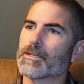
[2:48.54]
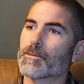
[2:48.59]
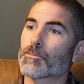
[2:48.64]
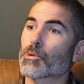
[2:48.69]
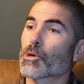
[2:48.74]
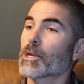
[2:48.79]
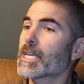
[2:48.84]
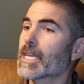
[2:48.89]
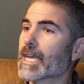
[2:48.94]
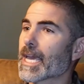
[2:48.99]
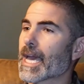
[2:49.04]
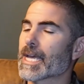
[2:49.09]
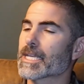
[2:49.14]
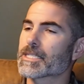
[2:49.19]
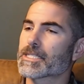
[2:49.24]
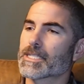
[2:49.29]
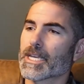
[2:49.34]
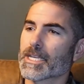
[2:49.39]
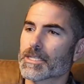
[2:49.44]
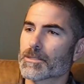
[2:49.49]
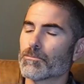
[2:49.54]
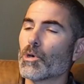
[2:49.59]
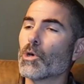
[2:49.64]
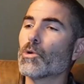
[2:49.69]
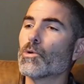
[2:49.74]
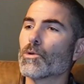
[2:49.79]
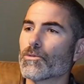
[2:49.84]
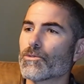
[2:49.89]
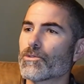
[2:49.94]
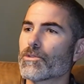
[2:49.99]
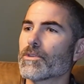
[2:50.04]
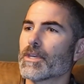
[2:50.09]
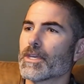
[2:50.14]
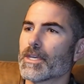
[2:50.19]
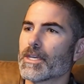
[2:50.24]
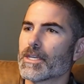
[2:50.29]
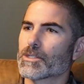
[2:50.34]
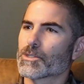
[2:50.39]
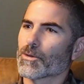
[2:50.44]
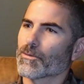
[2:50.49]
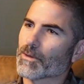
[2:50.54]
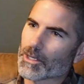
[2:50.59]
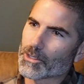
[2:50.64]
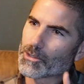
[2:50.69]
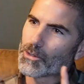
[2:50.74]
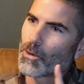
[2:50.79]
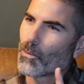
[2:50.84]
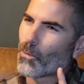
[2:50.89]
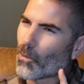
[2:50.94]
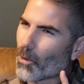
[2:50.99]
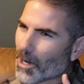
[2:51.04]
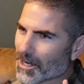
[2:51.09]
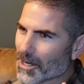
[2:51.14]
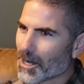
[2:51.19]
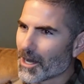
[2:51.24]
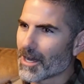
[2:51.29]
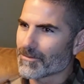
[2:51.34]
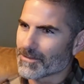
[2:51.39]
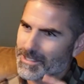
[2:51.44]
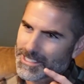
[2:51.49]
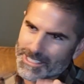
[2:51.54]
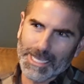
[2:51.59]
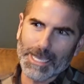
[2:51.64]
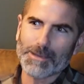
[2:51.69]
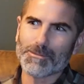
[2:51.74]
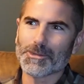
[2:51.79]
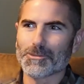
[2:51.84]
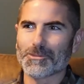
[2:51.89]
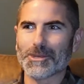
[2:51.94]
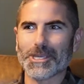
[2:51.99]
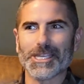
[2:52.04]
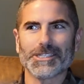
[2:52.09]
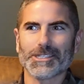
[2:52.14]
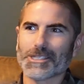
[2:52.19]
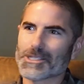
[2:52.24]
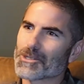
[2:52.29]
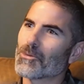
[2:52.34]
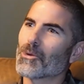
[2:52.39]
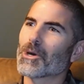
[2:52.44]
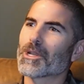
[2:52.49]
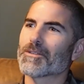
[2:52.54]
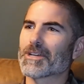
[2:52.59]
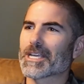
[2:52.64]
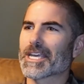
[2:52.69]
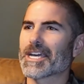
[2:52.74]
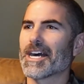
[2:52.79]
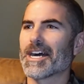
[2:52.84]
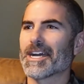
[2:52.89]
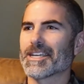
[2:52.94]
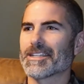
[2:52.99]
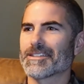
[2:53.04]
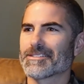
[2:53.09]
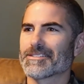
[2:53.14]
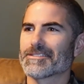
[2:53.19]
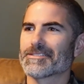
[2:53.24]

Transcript: Precast takes molds. So if you're going to do a one-off, a statement piece, it's a one of a kind.